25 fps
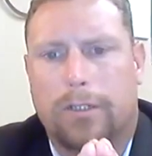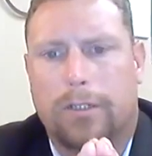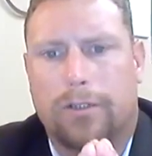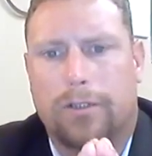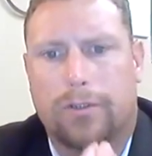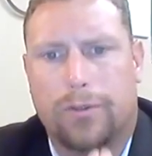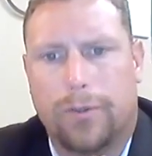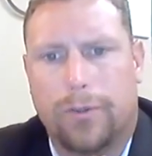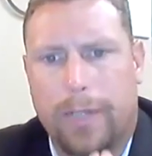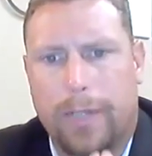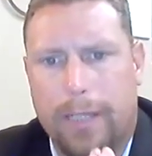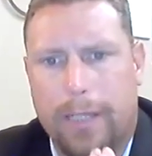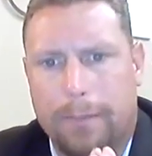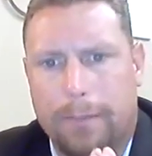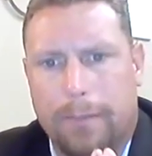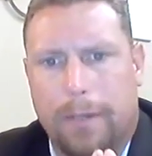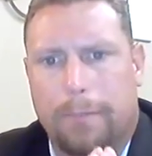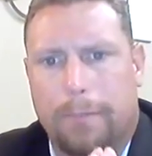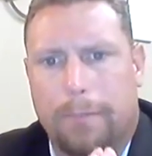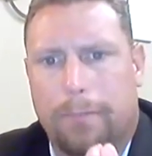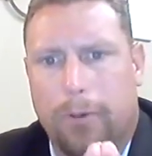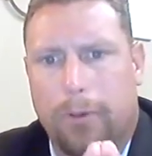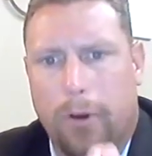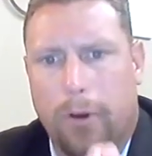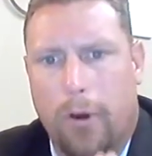
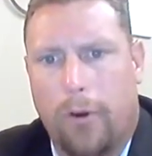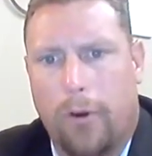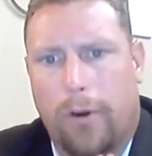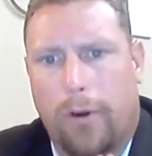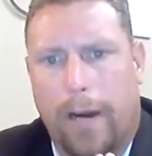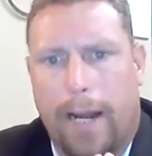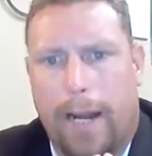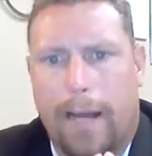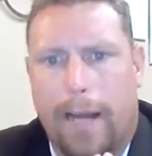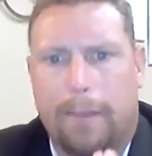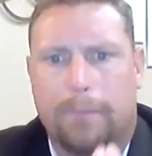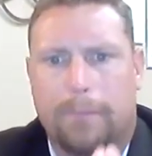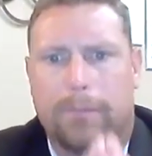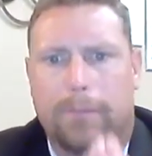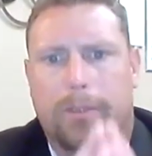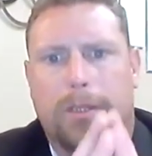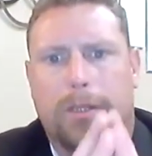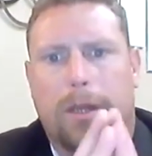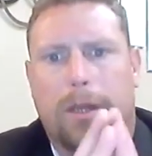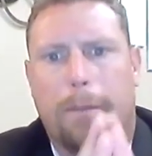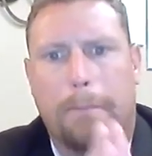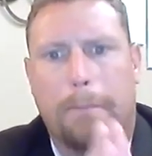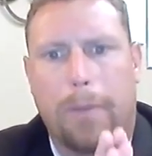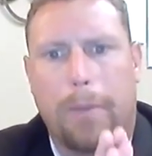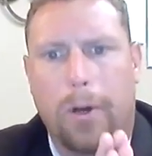treatment
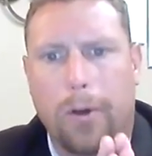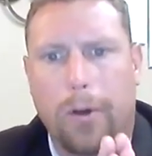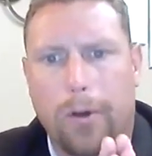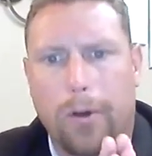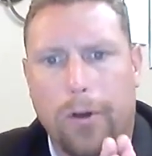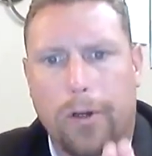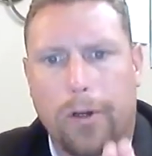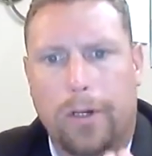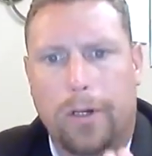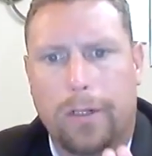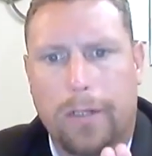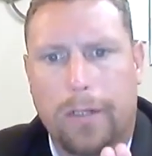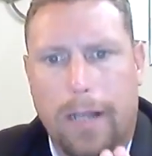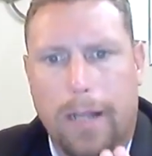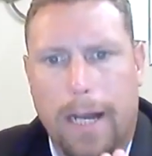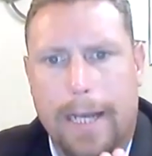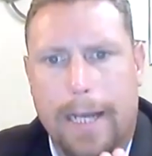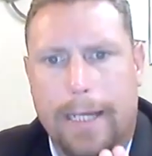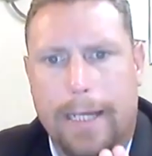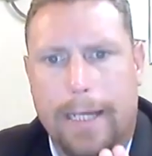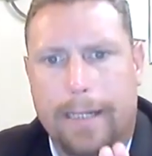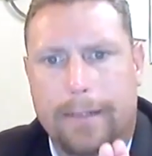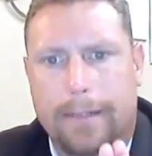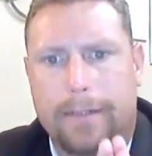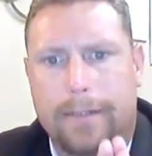programs per
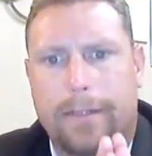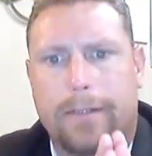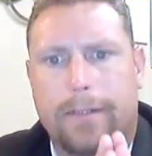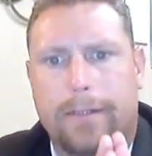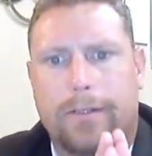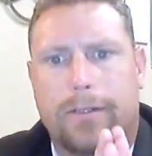client.